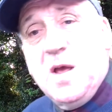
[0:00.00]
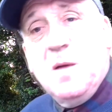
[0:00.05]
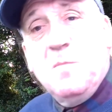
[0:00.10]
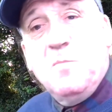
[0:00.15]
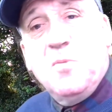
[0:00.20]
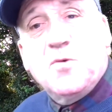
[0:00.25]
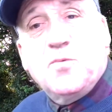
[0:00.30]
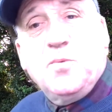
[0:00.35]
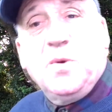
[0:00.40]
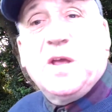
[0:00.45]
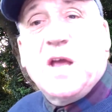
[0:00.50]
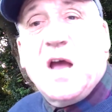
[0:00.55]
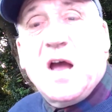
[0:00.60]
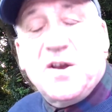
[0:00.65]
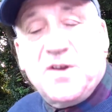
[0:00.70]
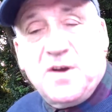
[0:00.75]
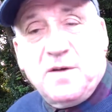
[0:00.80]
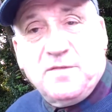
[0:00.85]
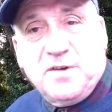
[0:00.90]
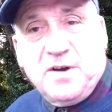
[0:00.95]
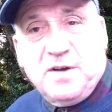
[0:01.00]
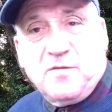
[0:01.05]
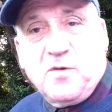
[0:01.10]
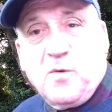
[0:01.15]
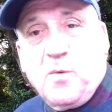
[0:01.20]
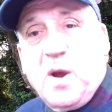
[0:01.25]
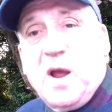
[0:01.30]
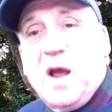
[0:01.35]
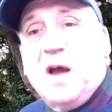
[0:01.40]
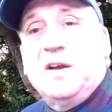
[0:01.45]
But we can't have it
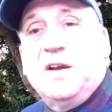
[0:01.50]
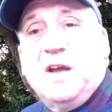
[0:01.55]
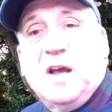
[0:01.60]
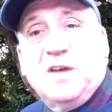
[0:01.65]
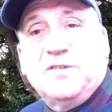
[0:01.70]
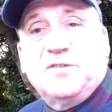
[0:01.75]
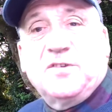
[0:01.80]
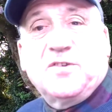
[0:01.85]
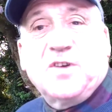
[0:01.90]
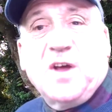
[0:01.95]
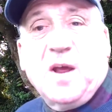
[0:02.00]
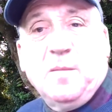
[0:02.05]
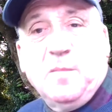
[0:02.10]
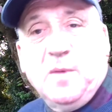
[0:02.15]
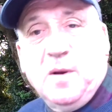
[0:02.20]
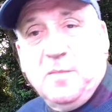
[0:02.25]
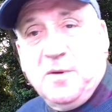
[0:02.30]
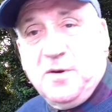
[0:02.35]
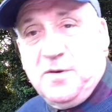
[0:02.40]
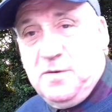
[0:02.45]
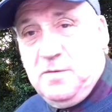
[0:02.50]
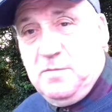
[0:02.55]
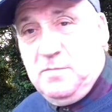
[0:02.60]
everywhere, and he has a time limit.